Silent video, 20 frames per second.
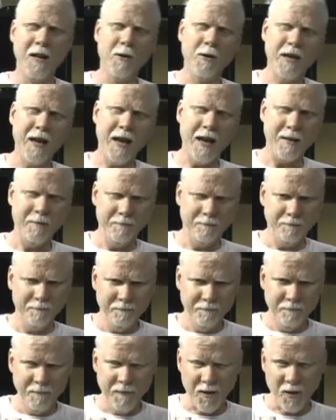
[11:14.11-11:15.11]
okay,
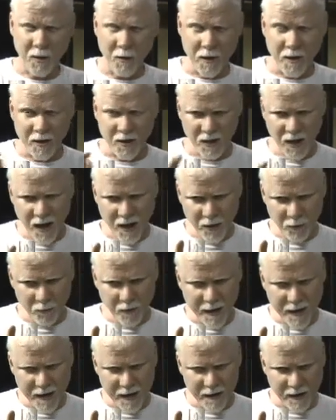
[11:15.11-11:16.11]
so you saw the
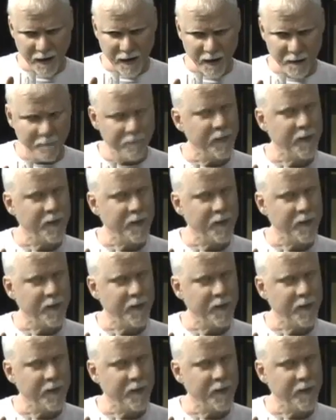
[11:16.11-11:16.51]
reading there.